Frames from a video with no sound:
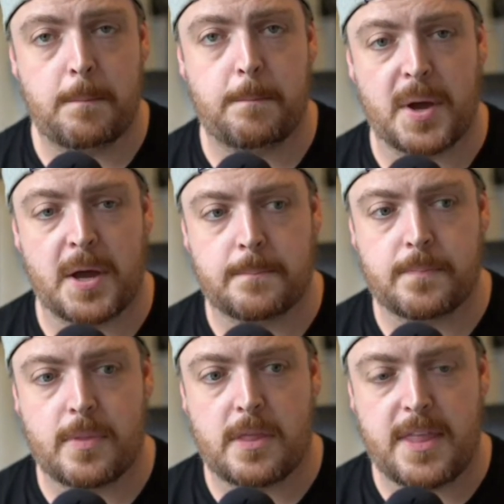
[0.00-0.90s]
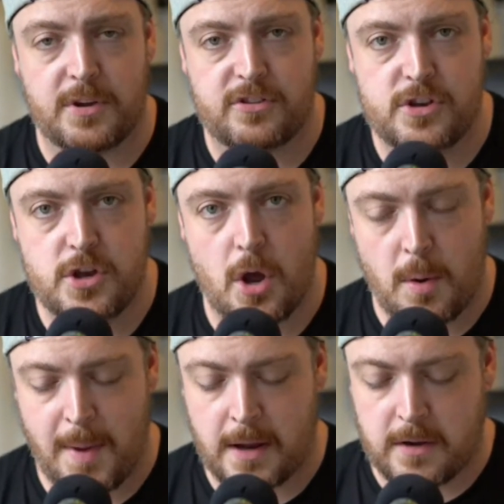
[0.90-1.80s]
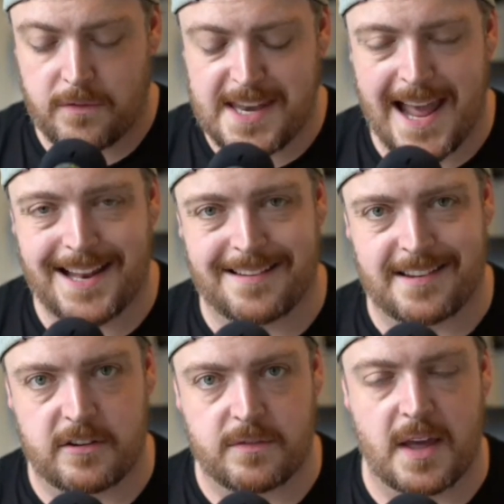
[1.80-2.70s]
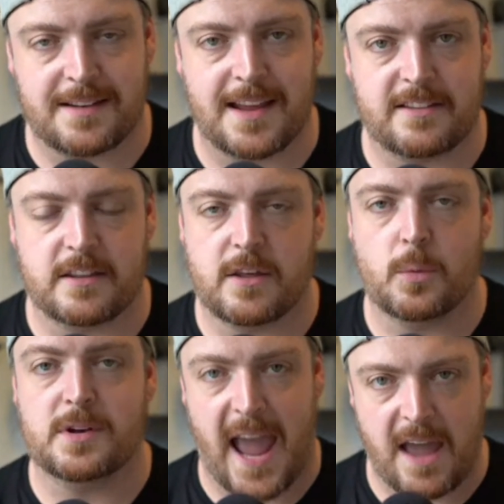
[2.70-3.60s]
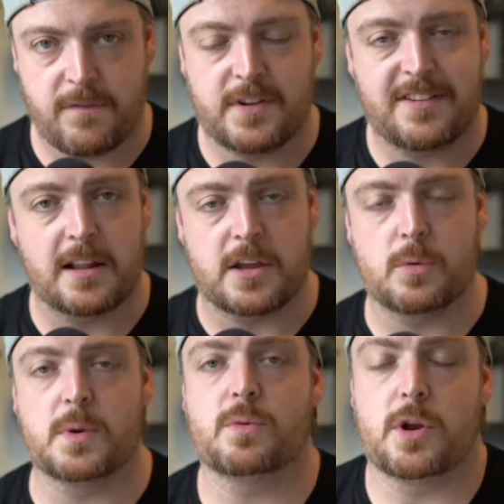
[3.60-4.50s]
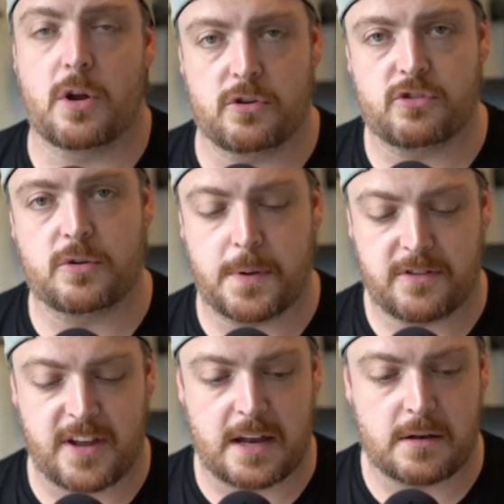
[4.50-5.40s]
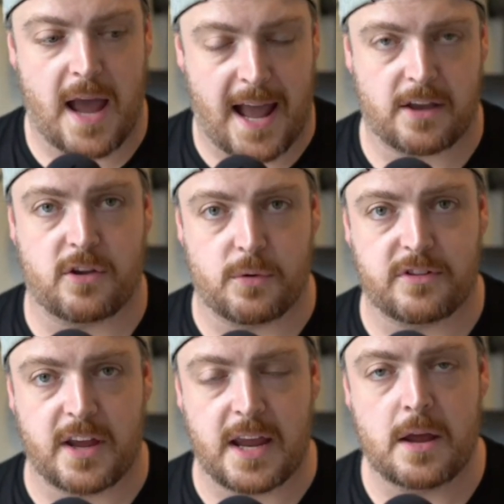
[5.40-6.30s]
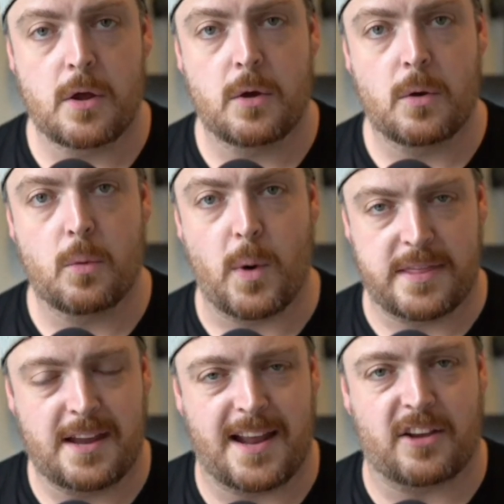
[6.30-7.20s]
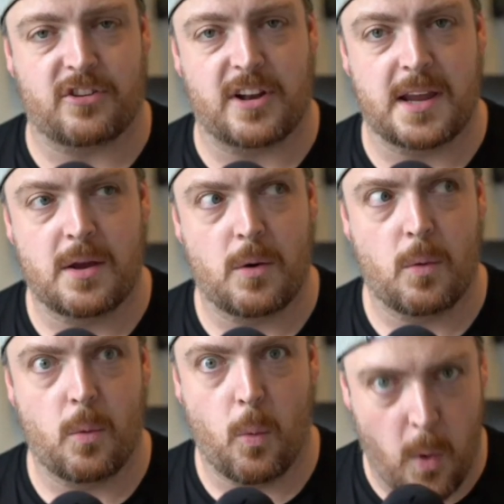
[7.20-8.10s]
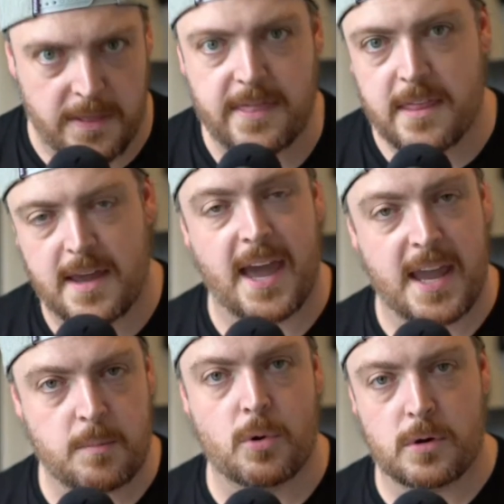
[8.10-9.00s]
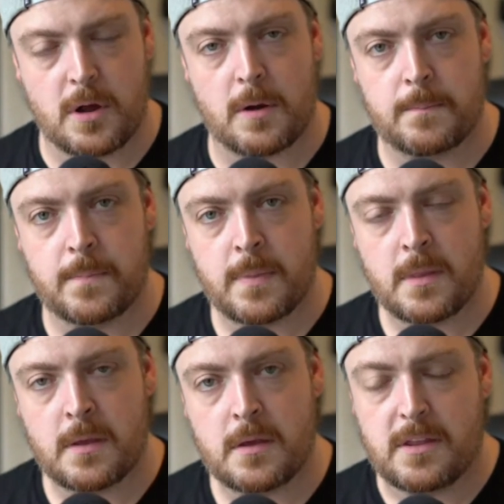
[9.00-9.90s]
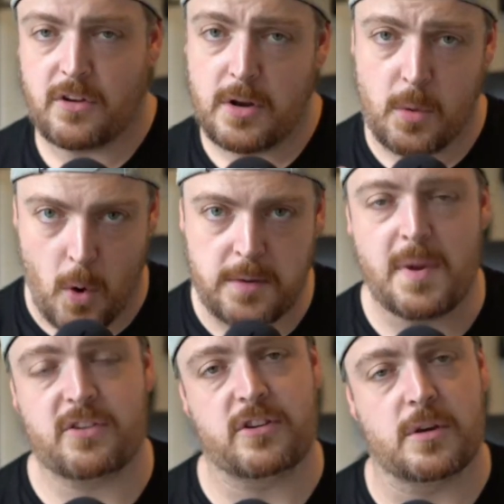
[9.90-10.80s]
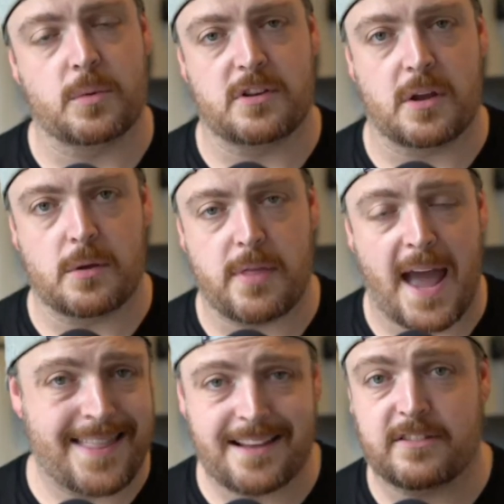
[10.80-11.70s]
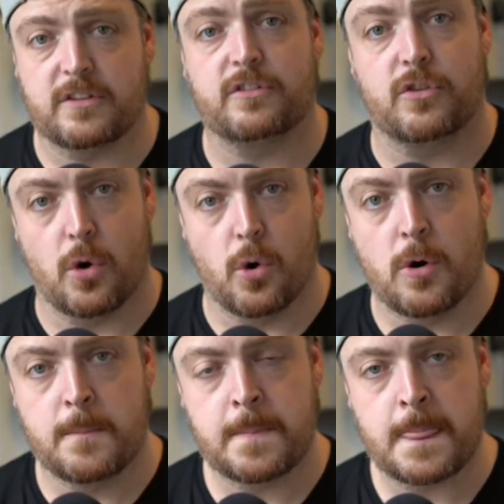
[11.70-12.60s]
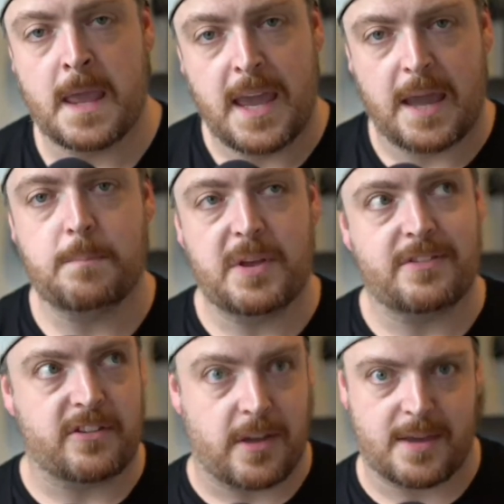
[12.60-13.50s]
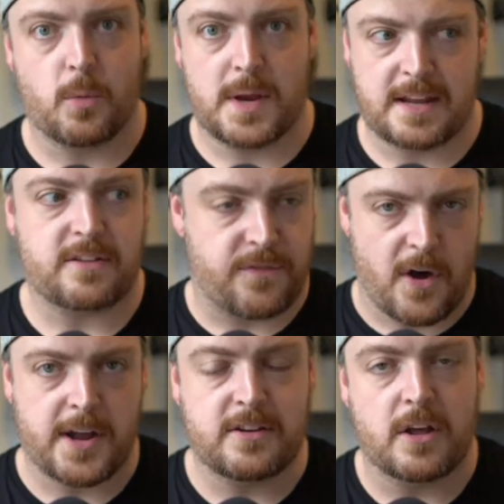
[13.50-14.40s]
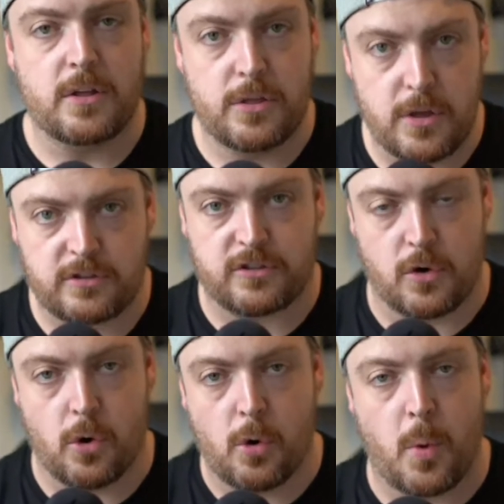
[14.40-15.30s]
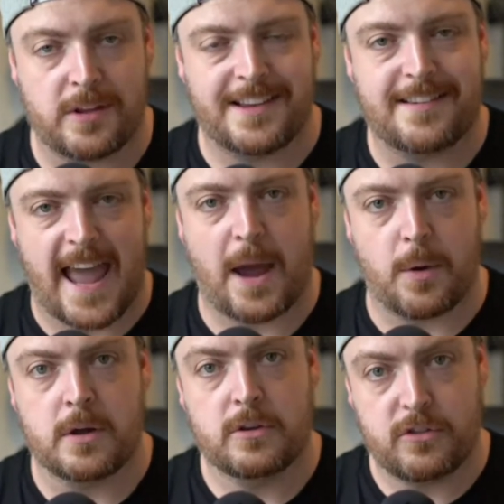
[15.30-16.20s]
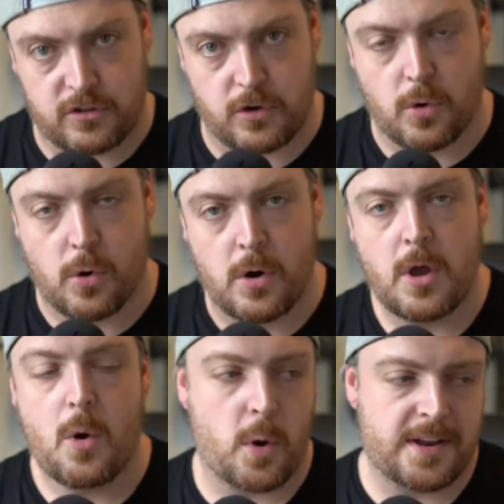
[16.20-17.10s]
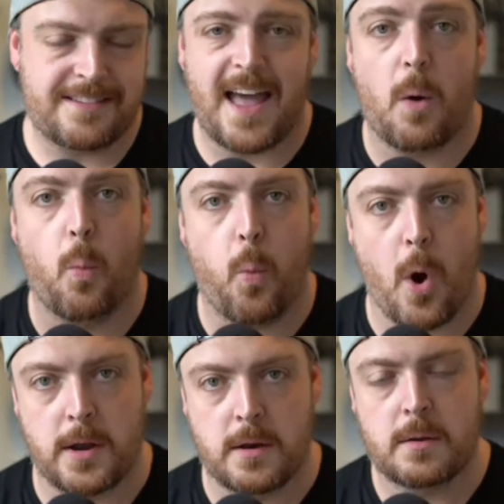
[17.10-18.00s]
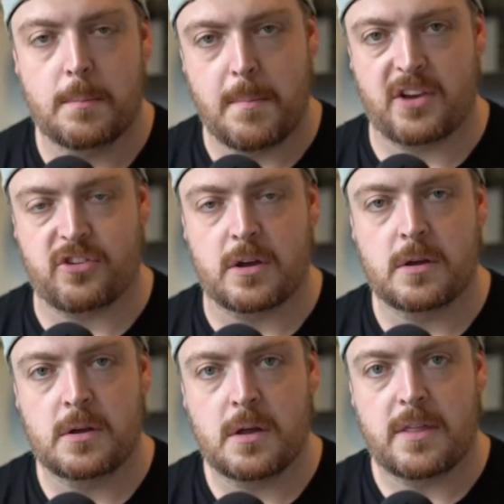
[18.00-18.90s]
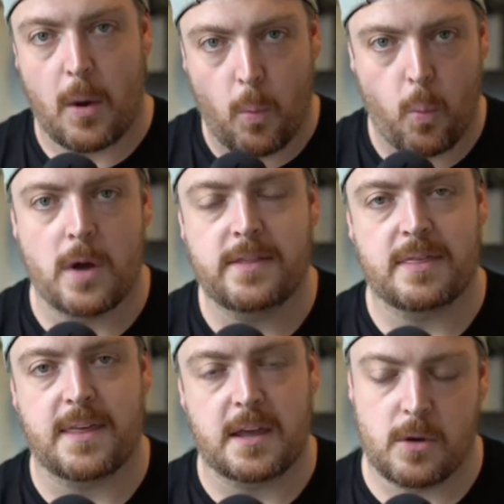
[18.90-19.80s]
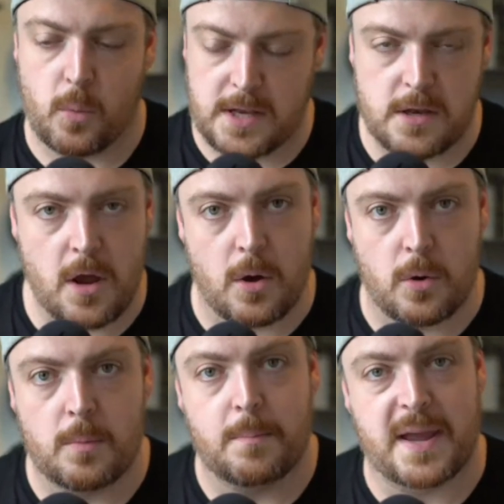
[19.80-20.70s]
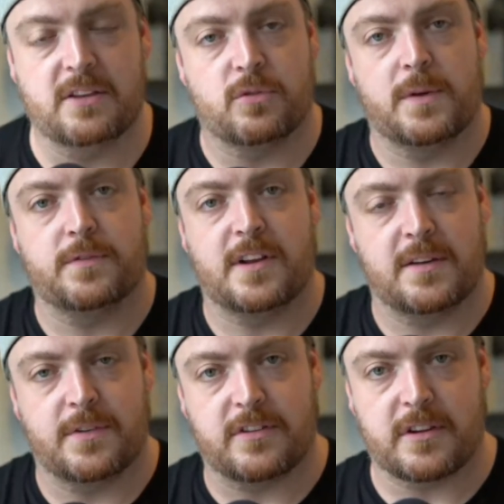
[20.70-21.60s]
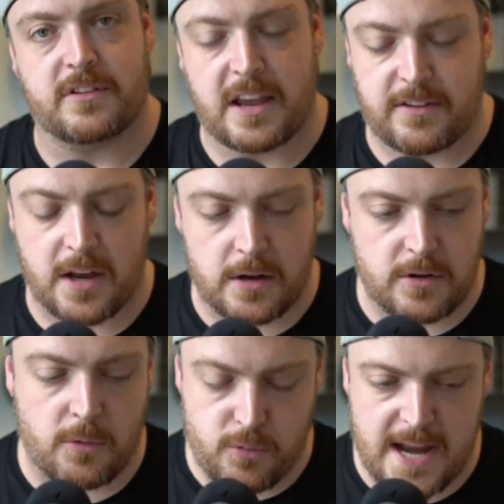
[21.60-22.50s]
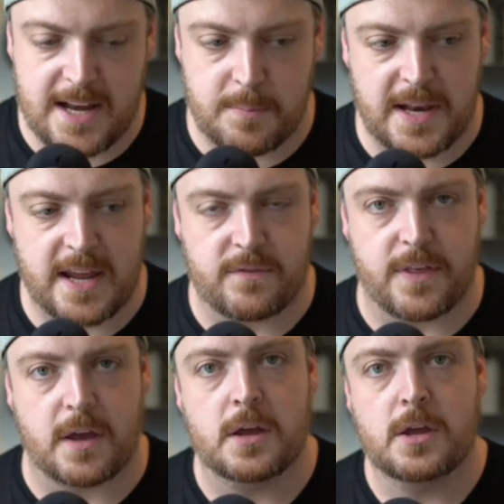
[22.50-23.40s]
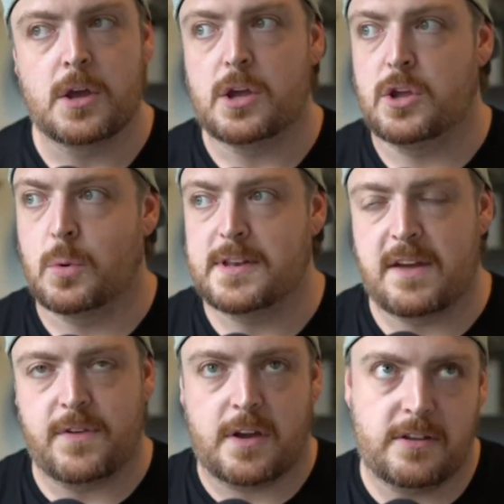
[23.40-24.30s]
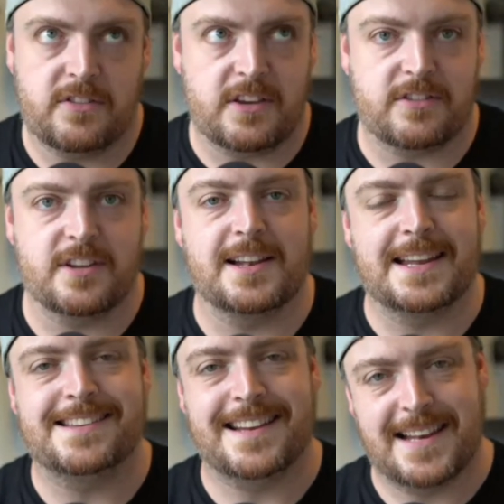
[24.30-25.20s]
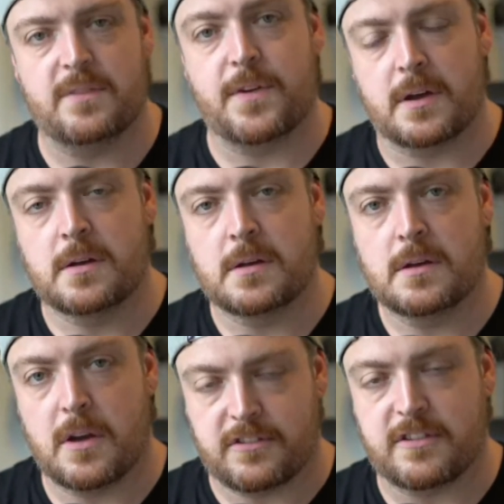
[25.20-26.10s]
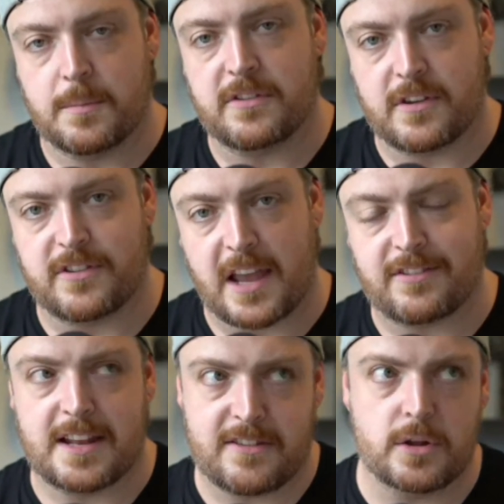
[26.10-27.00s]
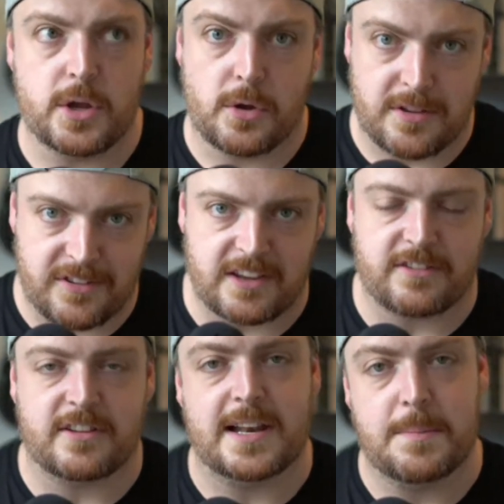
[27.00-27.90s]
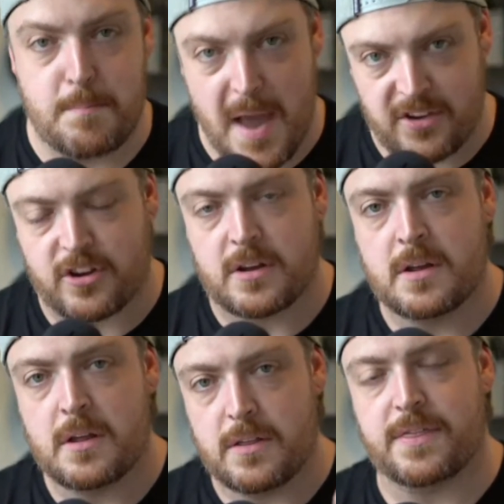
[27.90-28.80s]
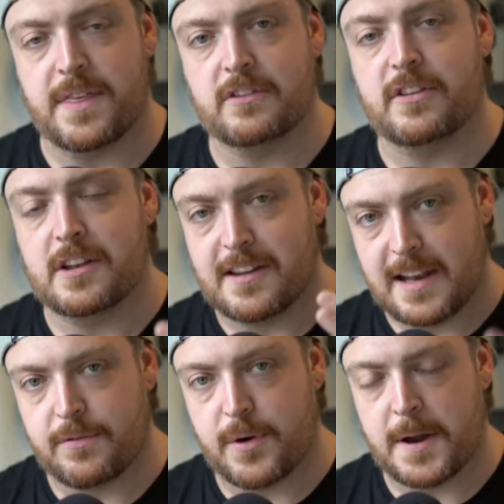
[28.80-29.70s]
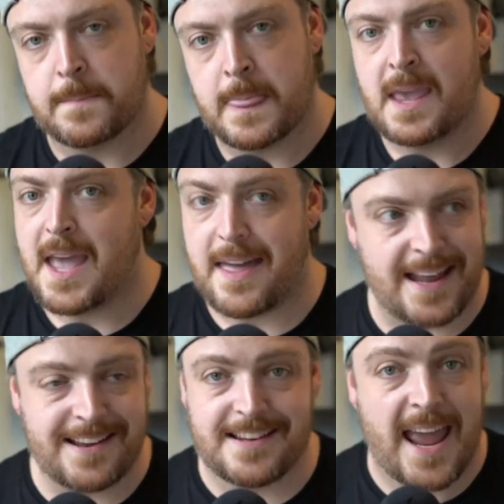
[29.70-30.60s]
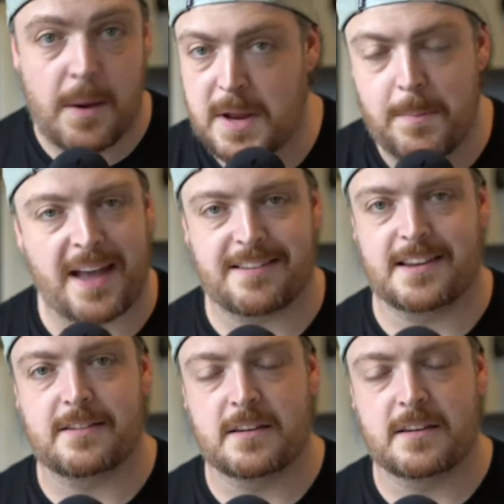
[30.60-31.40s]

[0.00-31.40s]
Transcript: But there is no amount of analysis of that data that would ever tell you with 100% accuracy whether you'd actually won the game or not. There's only one measure that would do that, and that's the score. In business, I think we need to find the score. What is our score? What is that one measure, that one thing that we know means we've delivered success? And I really believe that you will never consistently deliver customer success until you consistently measure the things that deliver it. And that isn't how many passes.